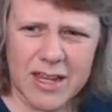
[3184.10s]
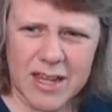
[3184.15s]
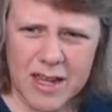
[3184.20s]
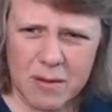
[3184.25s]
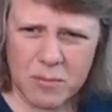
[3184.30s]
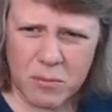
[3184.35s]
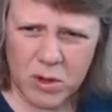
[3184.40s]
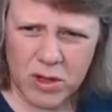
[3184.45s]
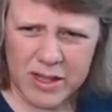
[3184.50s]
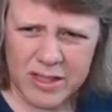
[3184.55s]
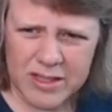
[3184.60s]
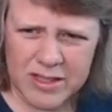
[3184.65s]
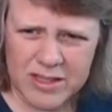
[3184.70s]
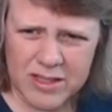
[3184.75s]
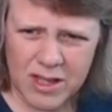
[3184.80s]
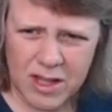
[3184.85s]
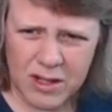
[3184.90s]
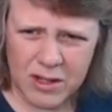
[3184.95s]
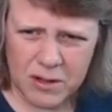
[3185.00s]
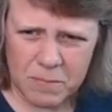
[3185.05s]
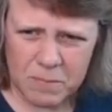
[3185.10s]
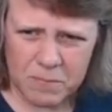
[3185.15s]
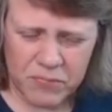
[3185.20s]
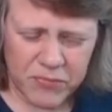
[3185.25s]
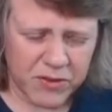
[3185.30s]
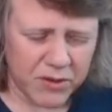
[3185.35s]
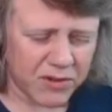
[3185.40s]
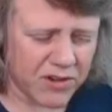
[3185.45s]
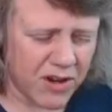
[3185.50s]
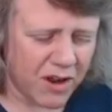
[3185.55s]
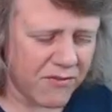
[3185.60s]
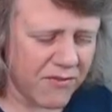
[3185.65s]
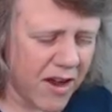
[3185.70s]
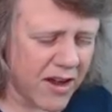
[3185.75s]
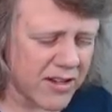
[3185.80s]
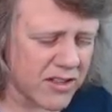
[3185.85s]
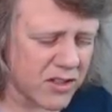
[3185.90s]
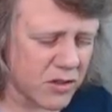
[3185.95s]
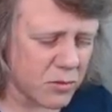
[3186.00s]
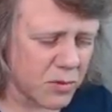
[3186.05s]
uh, more like this color, which I
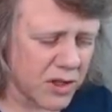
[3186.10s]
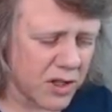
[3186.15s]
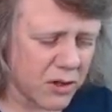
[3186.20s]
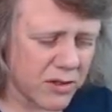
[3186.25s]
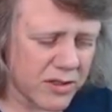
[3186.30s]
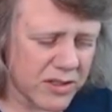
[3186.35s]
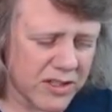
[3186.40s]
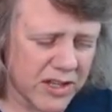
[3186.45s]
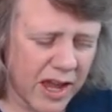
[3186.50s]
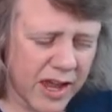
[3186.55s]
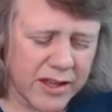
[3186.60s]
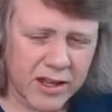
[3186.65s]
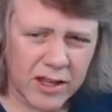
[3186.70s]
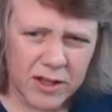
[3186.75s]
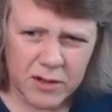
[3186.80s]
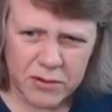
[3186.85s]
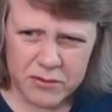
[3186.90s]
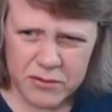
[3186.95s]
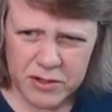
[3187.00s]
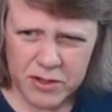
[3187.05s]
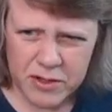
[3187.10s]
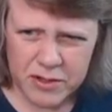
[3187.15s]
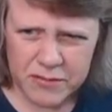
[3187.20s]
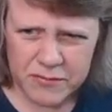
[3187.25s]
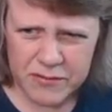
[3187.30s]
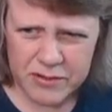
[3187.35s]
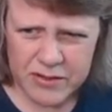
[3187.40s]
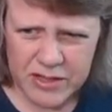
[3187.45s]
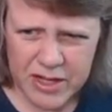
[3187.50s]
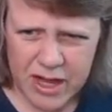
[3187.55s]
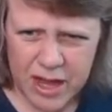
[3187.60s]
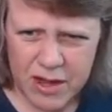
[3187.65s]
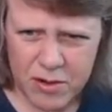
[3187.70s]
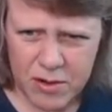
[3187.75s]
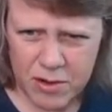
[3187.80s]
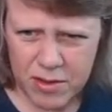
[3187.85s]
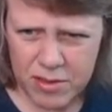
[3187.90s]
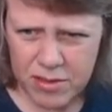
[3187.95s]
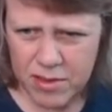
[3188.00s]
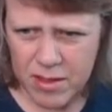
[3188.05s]
find is a really good sky color for for sky
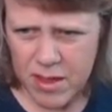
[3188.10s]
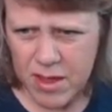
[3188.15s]
earth.